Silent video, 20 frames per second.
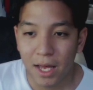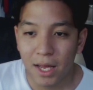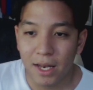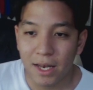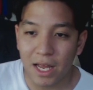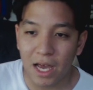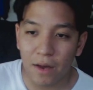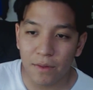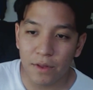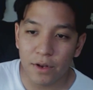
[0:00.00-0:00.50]

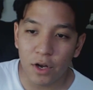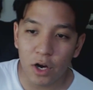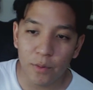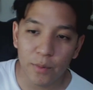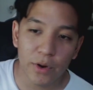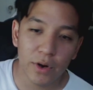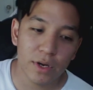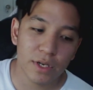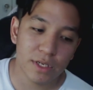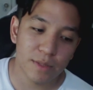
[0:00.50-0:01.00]
Now, the
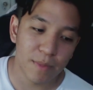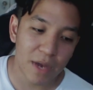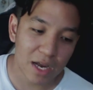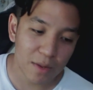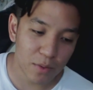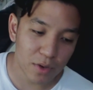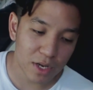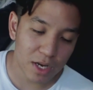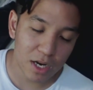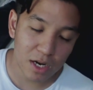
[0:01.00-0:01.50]
notebooks,
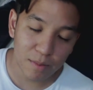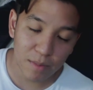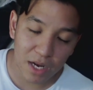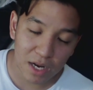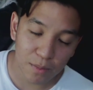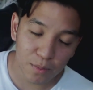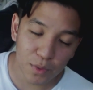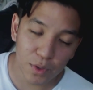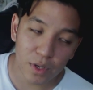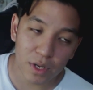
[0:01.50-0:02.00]
MacBook Air,
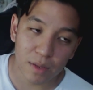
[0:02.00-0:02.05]
MacBook,